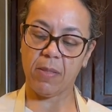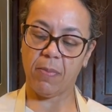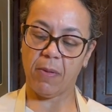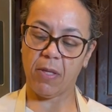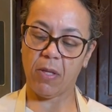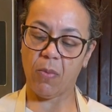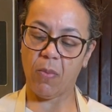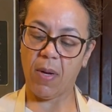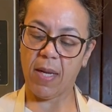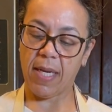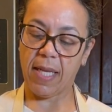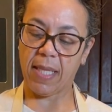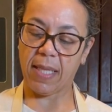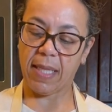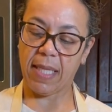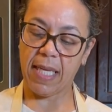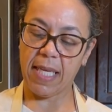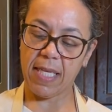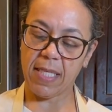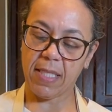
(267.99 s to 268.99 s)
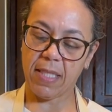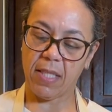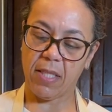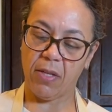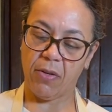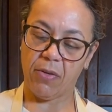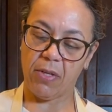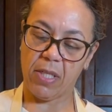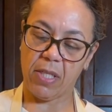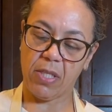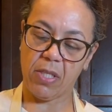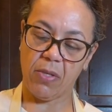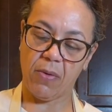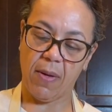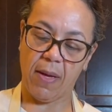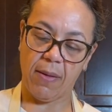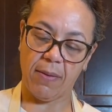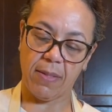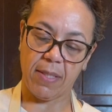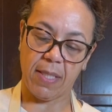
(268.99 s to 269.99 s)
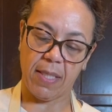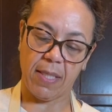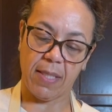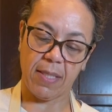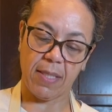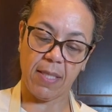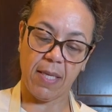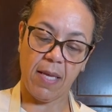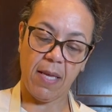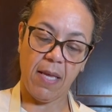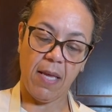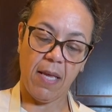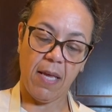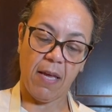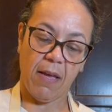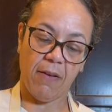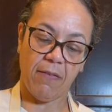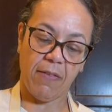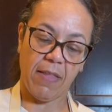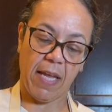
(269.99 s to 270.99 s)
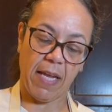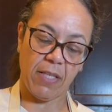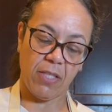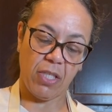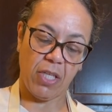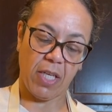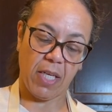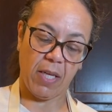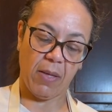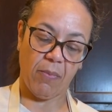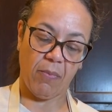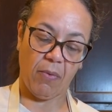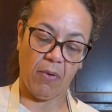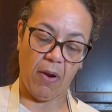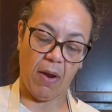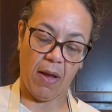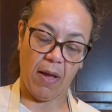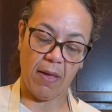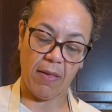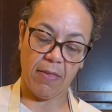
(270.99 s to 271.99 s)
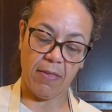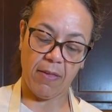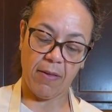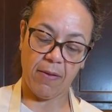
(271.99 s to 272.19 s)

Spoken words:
but you want at least 32 ounces of that chicken broth.